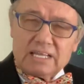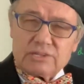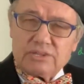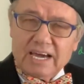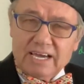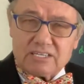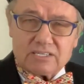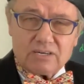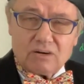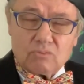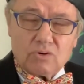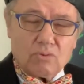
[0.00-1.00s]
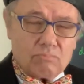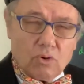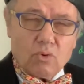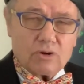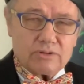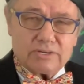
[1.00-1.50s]
that will
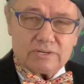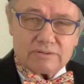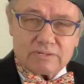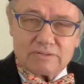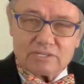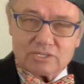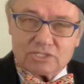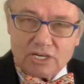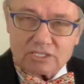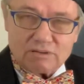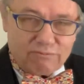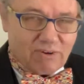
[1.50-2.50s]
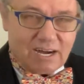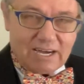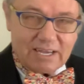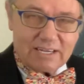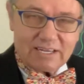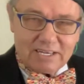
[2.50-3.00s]
more than justify